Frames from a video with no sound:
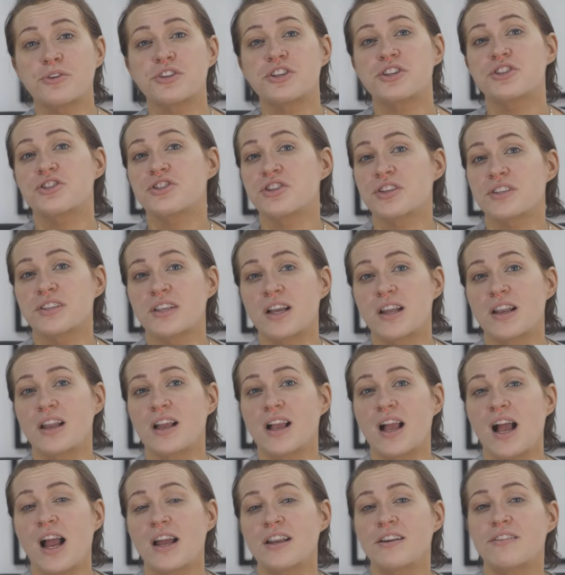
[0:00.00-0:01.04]
which is just gonna
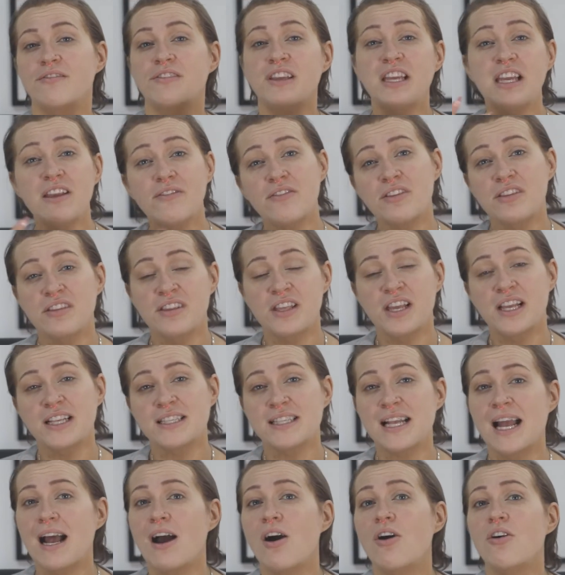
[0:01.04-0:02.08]
kind of even
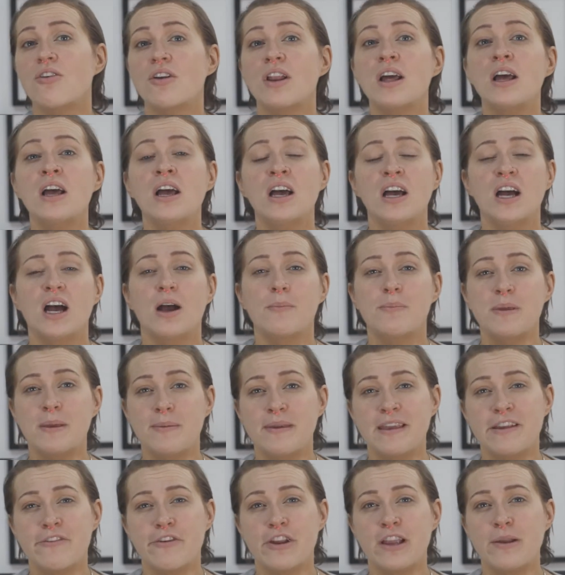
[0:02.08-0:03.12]
things out, a
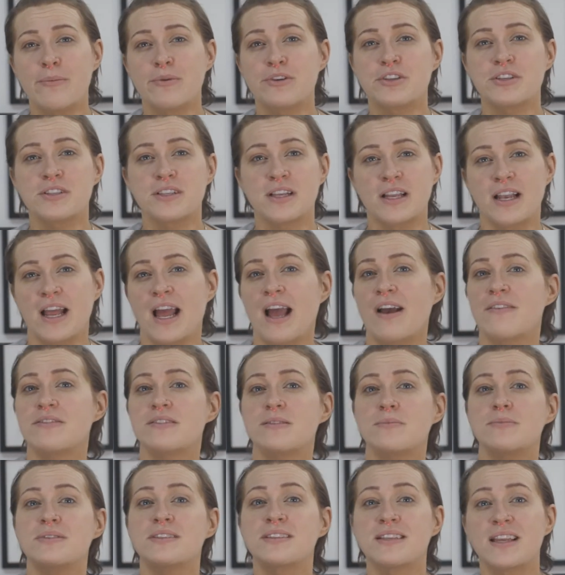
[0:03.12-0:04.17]
BB cream, which is gonna have
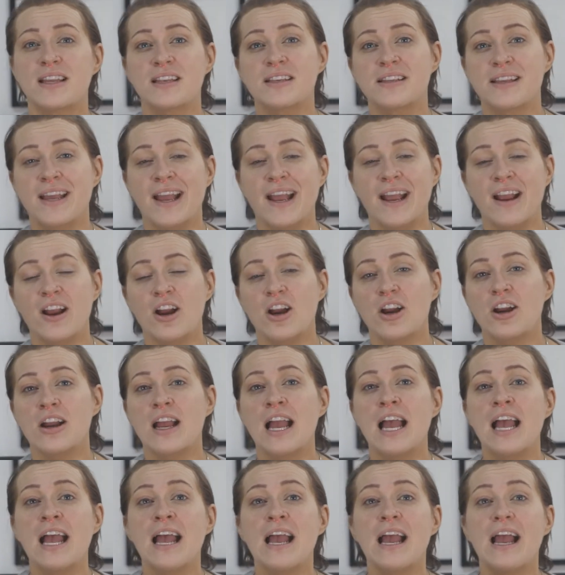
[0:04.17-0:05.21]
some
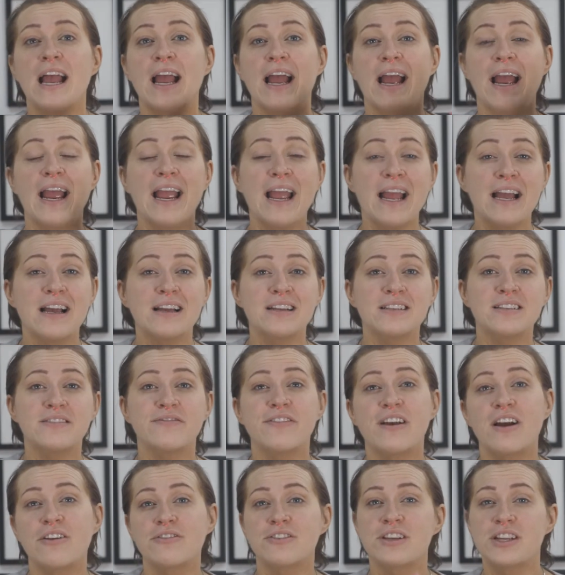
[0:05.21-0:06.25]
skincare and
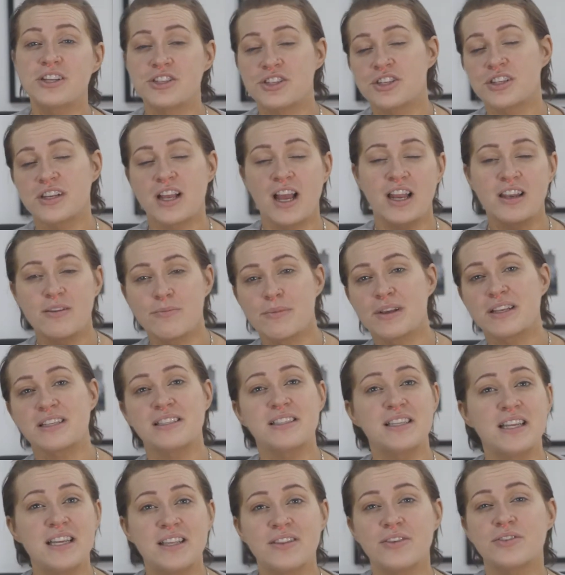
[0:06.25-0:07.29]
foundation kind of
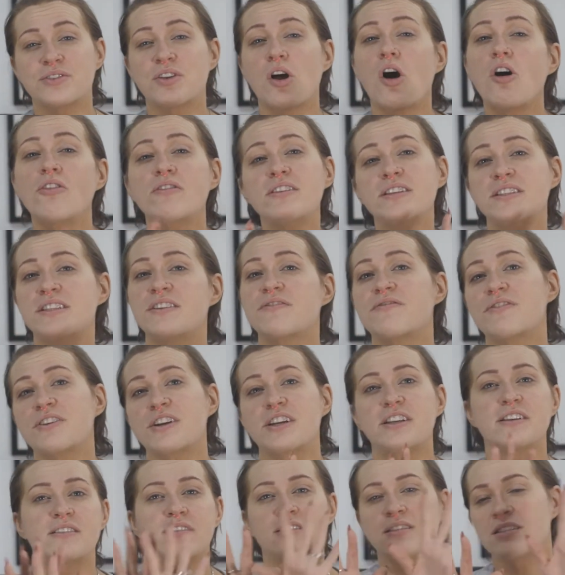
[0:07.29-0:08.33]
mixed in. There's all these
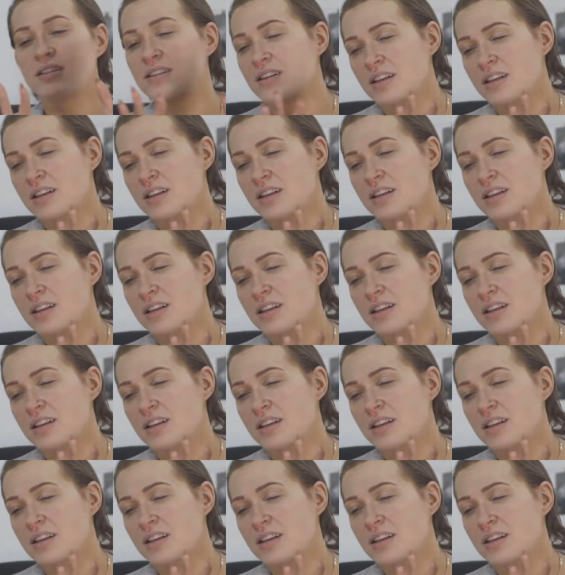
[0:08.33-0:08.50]
different